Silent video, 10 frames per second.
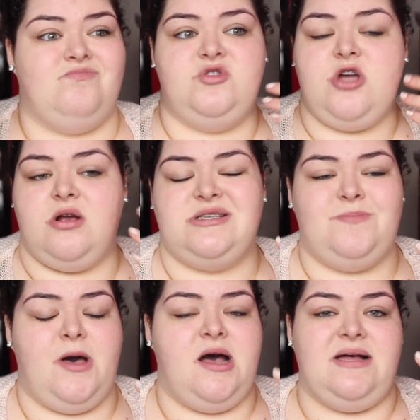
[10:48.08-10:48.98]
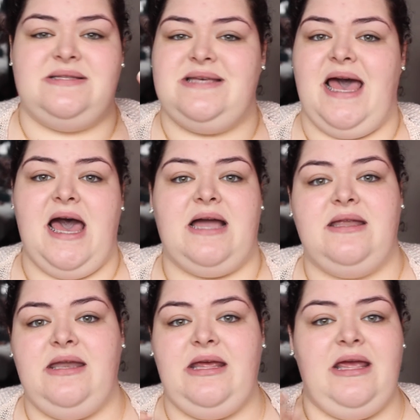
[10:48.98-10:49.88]
dark spots,
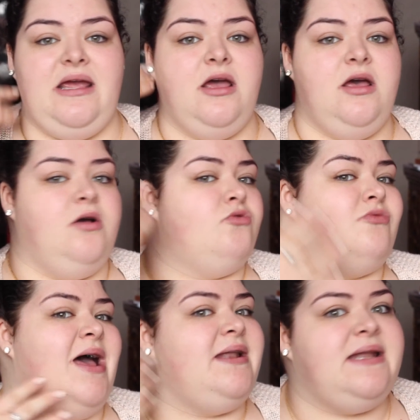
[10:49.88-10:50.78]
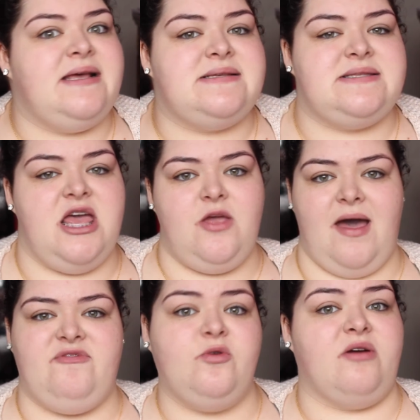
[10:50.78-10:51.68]
acne, redness, that you
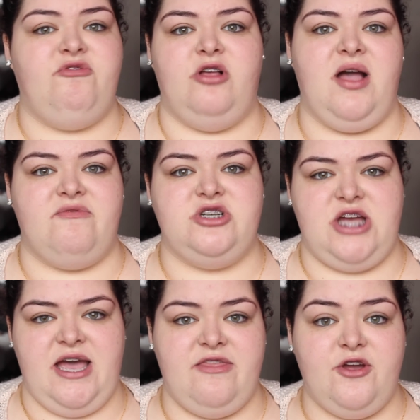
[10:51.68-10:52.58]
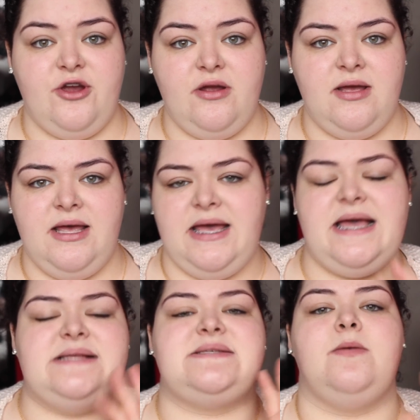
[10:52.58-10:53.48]
have to wear full coverage either.
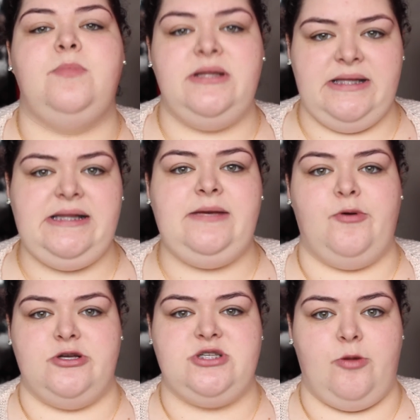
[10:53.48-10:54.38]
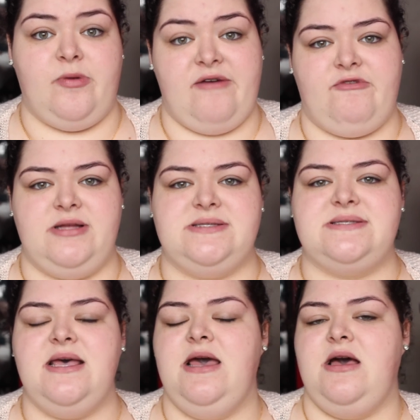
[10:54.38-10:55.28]
It's completely personal
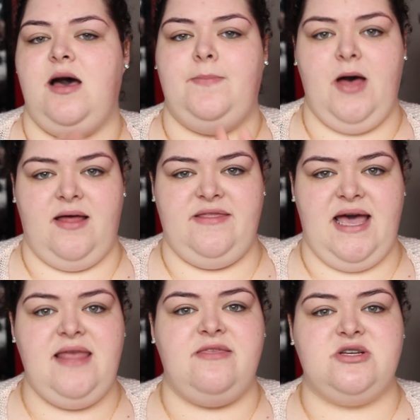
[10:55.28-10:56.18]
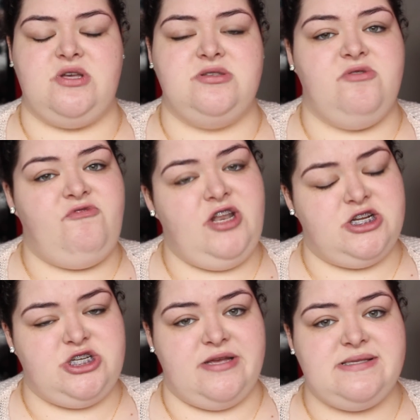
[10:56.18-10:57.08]
preference. Upon that, there's also
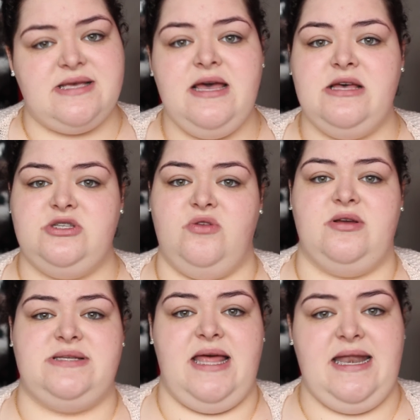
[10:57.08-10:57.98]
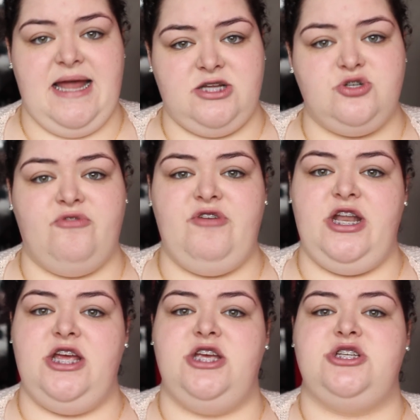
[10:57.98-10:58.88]
finishes. So there's natural
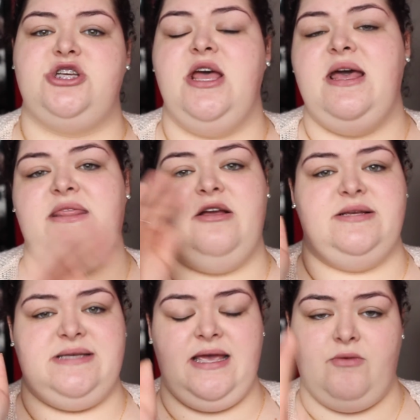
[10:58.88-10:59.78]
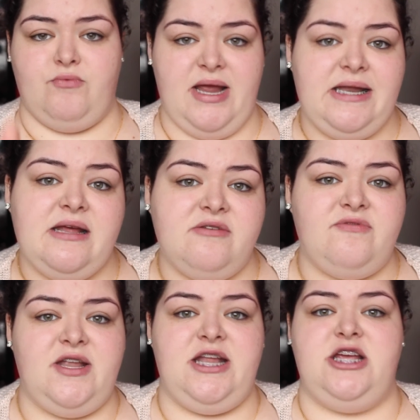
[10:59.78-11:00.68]
finish, there's a radiant
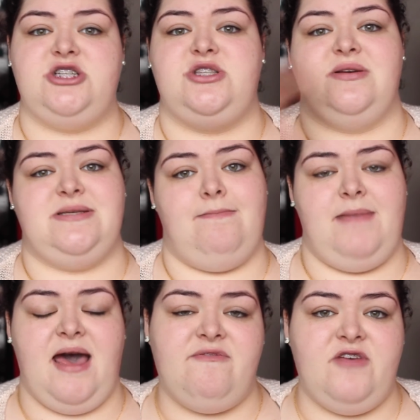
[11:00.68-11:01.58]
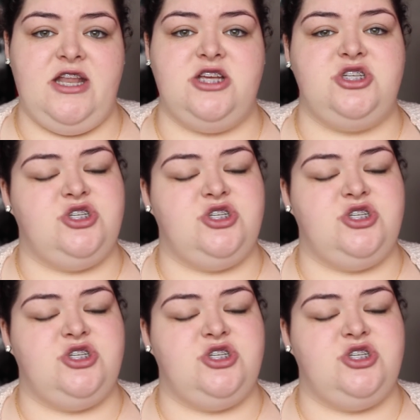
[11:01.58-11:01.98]
finish, there's a matte finish,